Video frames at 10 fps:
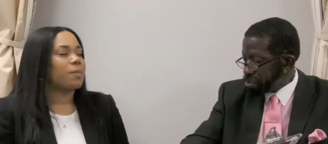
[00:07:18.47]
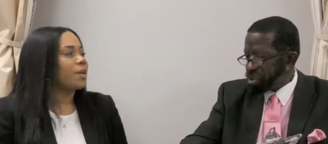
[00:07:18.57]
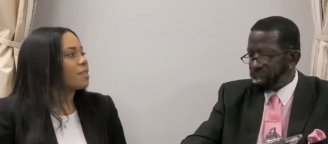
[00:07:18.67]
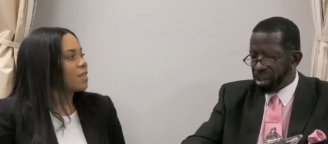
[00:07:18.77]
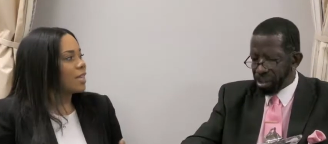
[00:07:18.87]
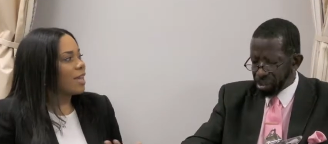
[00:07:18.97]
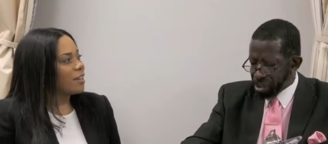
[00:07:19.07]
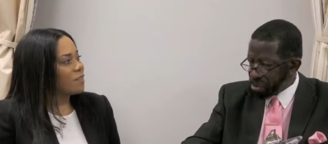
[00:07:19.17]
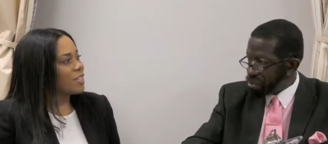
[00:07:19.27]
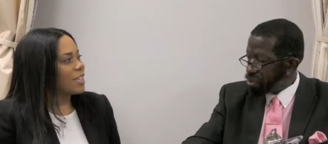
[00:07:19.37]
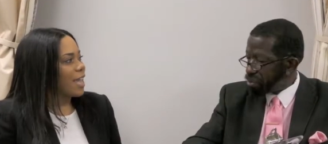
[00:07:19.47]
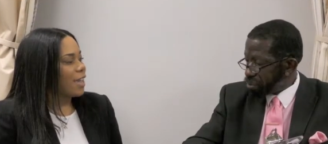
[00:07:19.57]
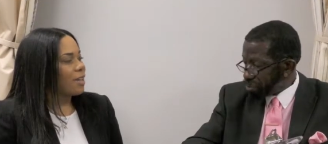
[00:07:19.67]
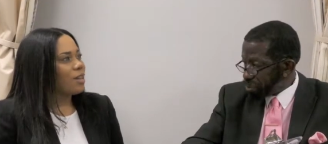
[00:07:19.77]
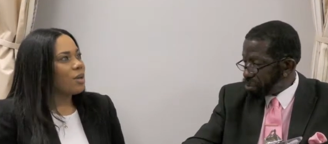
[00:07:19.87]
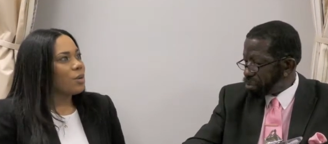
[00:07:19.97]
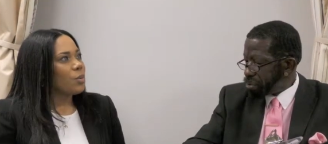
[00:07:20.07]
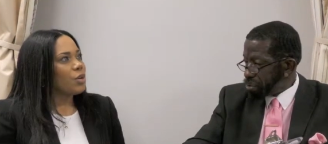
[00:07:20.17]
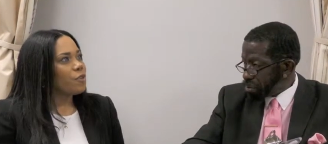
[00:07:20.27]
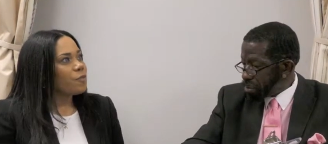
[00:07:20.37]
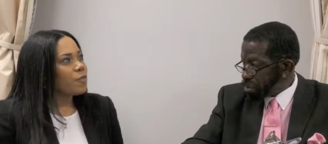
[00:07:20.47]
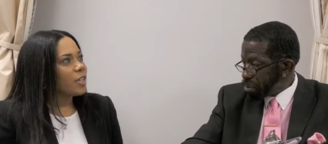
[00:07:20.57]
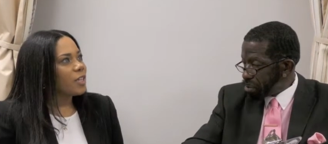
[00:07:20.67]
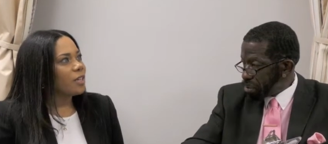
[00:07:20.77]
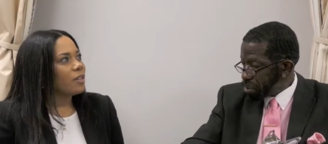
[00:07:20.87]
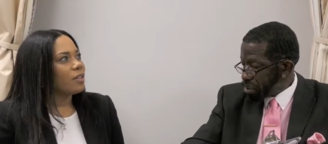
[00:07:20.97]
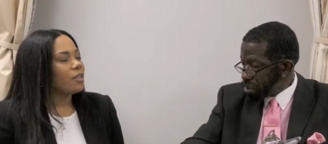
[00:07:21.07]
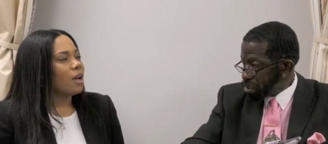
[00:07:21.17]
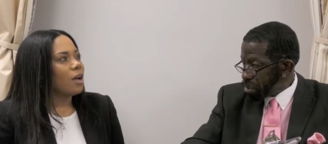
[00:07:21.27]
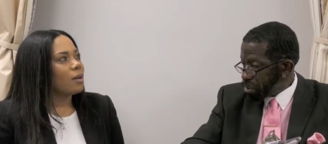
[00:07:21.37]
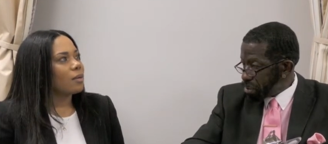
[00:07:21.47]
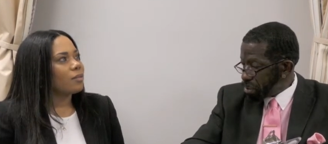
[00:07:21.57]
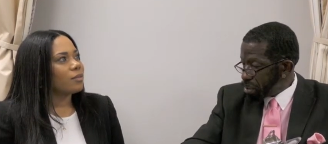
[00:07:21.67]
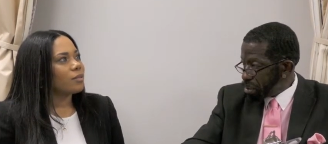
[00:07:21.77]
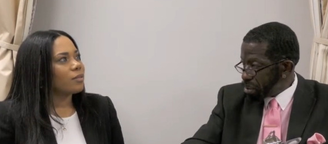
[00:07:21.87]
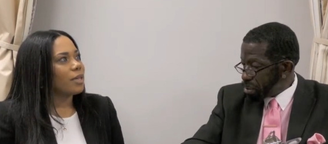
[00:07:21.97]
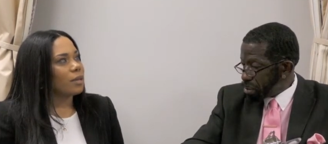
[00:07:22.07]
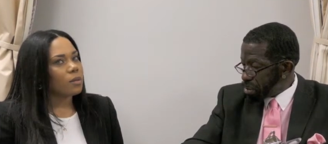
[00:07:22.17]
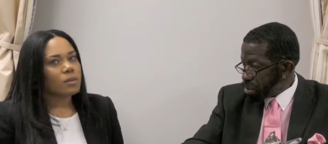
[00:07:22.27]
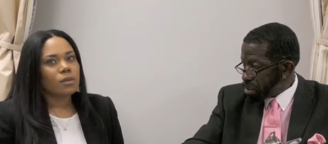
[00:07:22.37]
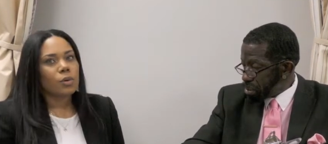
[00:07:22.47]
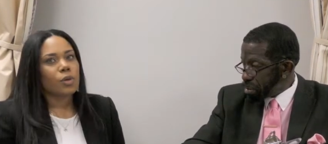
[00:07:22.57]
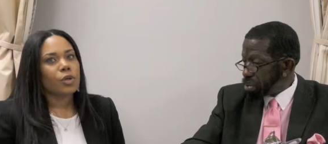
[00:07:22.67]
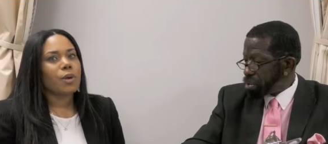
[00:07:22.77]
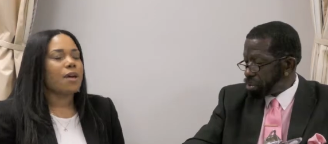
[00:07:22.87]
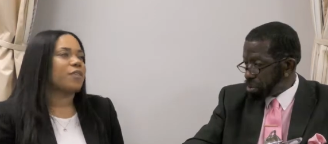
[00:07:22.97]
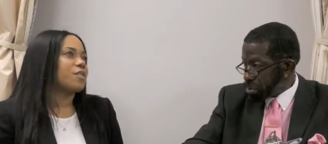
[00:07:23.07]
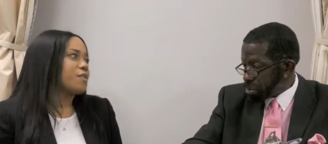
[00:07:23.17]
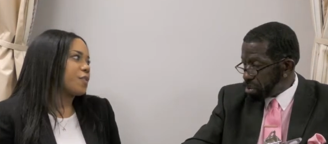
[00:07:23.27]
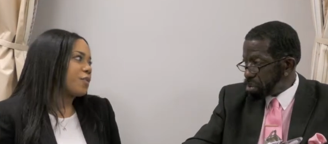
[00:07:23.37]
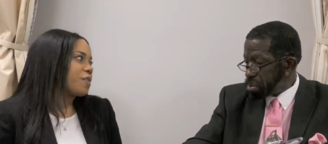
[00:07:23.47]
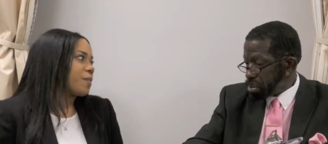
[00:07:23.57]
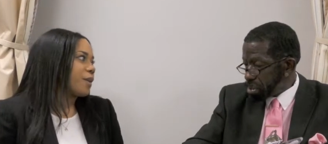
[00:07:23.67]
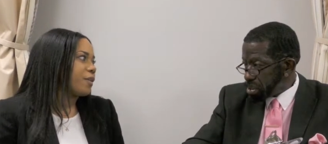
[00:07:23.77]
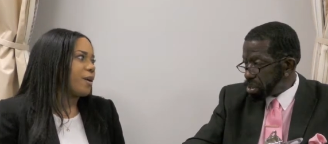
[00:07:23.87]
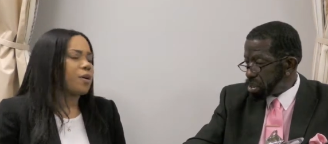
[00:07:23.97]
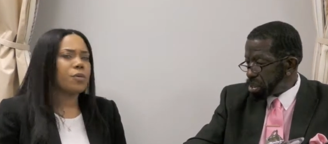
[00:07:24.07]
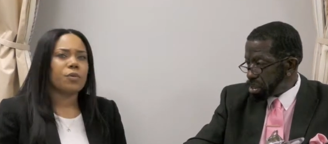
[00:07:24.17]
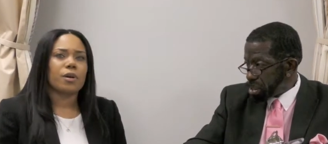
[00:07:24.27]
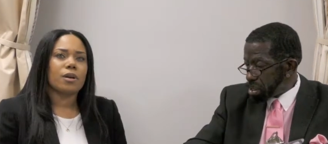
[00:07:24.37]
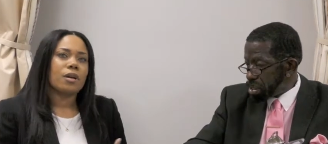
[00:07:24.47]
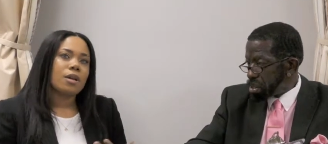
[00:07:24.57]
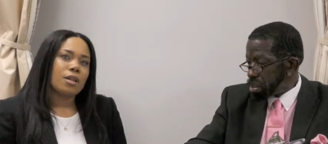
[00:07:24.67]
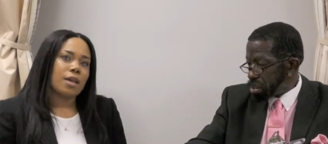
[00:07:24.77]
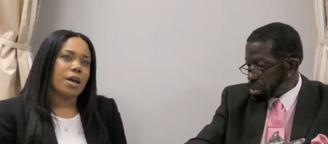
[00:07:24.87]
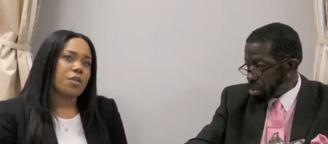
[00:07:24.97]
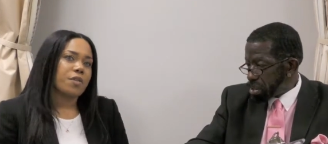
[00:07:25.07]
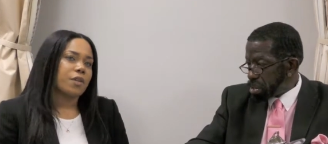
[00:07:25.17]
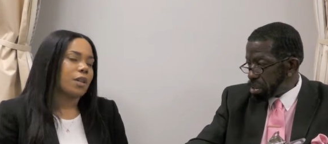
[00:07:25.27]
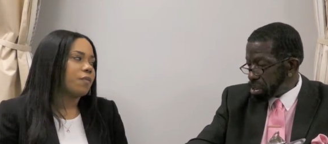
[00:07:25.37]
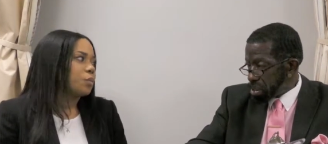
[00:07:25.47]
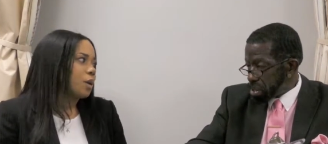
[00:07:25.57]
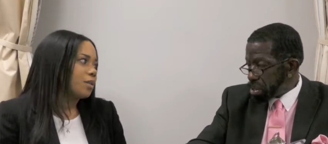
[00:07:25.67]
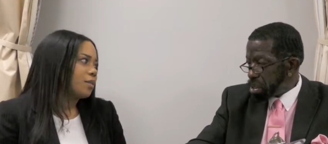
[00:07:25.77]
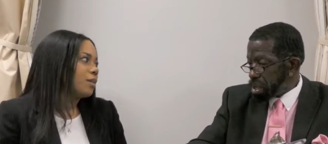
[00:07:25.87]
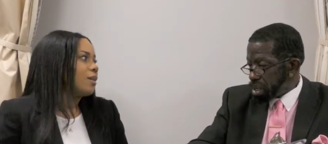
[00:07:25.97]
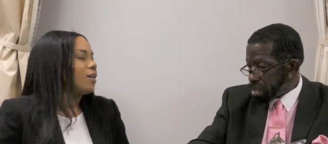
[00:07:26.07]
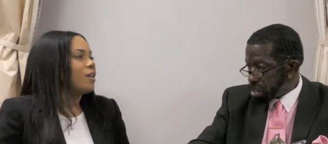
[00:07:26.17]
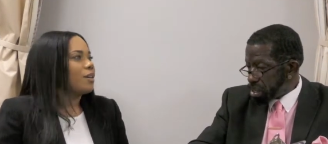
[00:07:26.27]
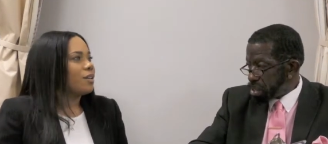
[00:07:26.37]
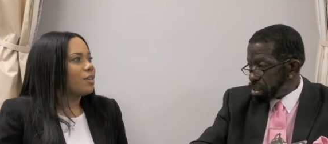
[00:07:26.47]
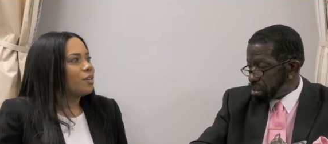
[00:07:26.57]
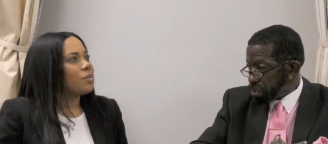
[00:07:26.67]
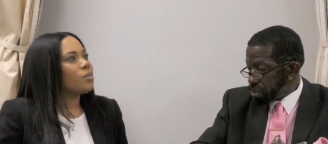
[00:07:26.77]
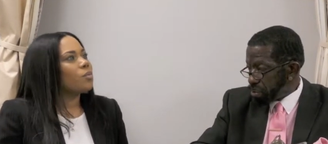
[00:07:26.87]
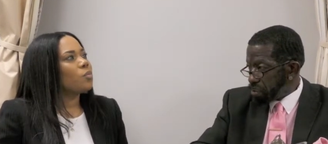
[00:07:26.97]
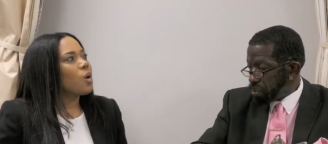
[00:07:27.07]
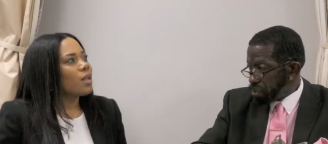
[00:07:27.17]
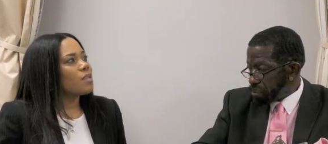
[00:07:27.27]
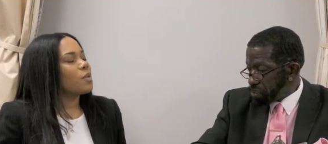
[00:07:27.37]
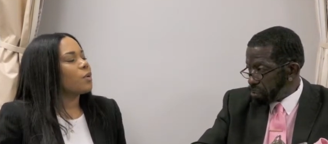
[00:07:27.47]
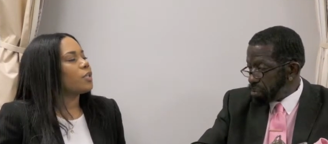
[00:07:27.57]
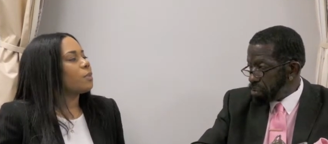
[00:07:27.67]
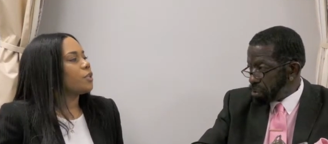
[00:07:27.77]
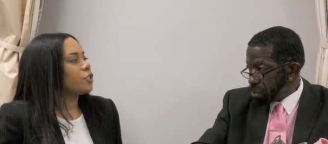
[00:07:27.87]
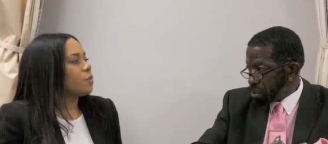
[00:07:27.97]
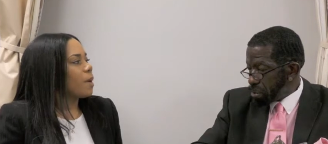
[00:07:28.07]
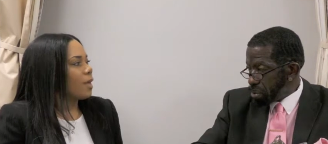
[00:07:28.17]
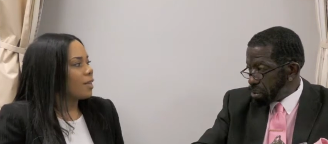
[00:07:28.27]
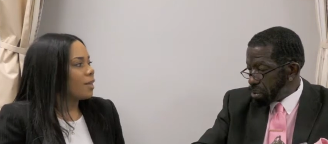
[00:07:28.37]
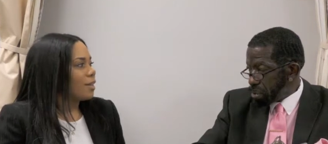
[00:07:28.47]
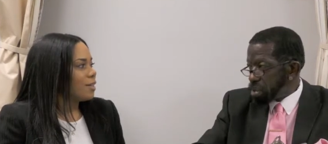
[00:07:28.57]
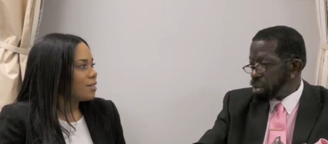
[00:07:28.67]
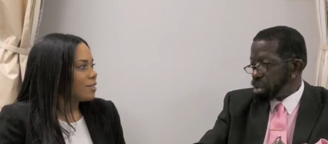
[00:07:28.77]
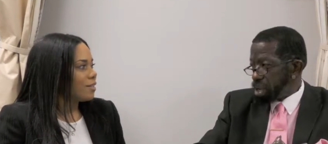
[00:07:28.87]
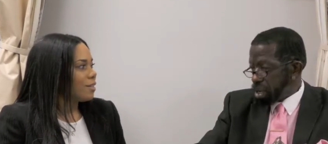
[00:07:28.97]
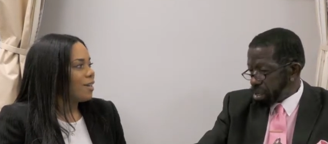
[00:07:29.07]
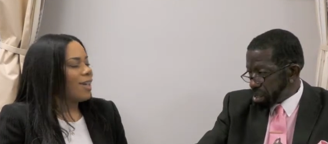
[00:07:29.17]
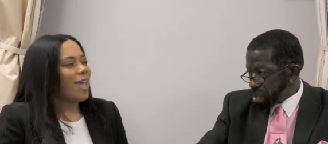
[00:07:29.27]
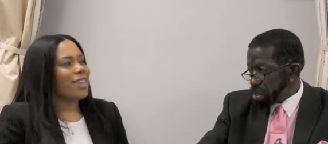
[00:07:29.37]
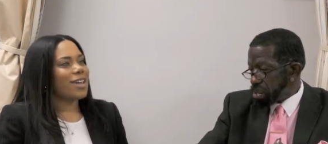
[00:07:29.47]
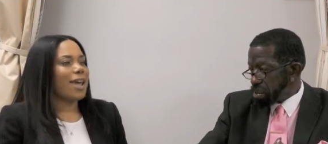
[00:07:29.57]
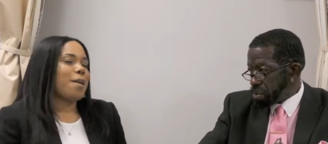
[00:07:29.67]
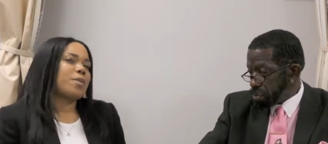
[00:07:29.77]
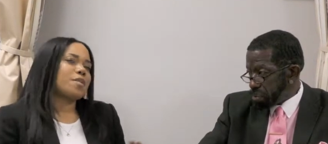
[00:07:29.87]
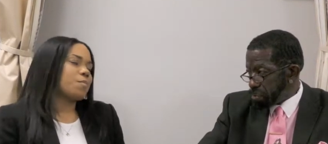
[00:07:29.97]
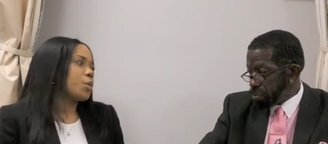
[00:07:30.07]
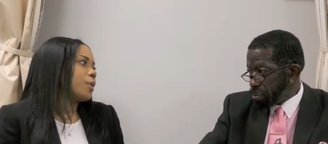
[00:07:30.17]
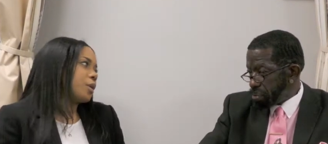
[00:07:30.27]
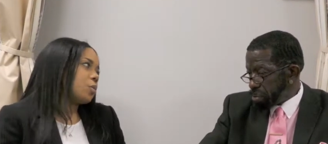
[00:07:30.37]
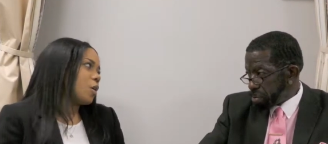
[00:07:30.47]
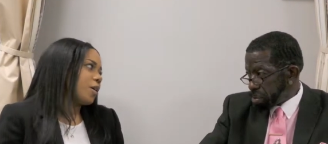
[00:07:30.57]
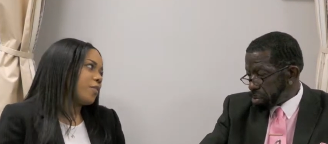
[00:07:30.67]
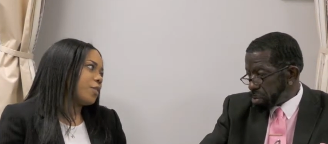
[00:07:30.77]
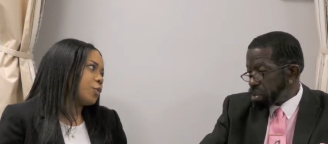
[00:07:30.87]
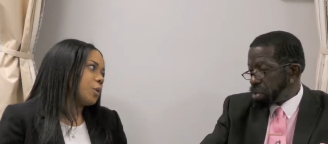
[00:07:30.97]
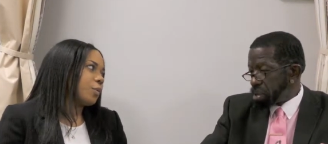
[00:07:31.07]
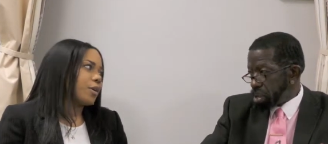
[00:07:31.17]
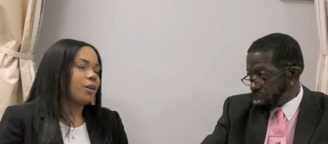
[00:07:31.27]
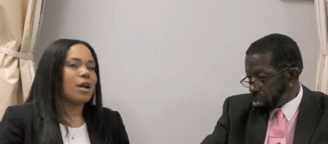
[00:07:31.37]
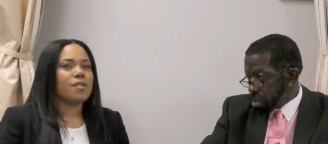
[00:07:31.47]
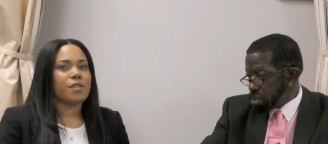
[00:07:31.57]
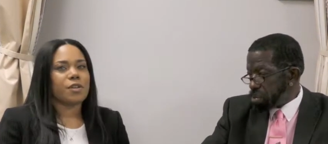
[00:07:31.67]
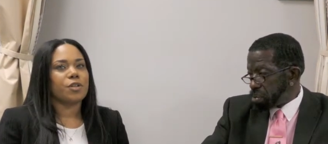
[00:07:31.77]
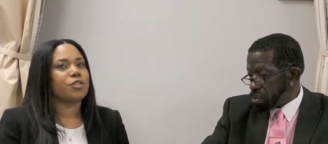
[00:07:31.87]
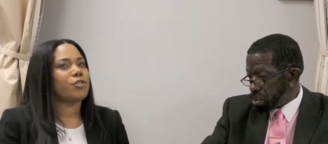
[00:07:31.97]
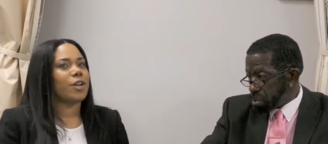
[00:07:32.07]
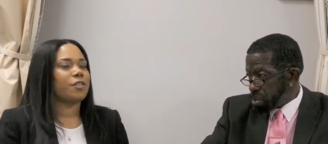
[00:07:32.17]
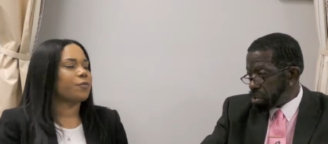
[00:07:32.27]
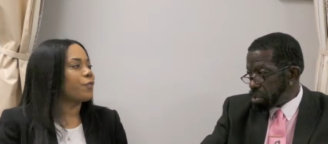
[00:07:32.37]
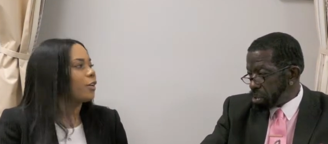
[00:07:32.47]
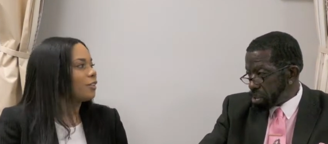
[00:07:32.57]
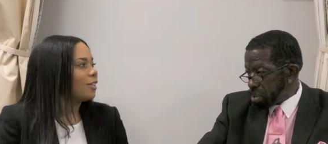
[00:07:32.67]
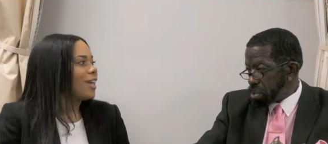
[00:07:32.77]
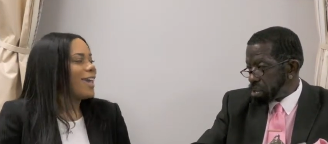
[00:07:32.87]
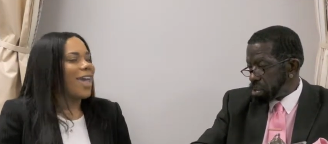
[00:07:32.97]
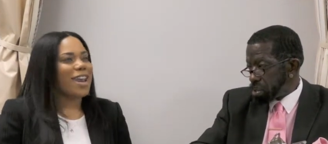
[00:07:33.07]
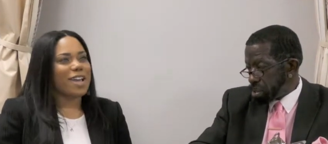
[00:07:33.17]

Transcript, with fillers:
Speaker 1: Because at the end of the day, when you're feeling uh, ill or you have concerns about your health or the health of a loved one, you want someone to put your mind at ease. Yes. And that happens the moment you walk in the door with our concierge right at the front. Mm -hmm. And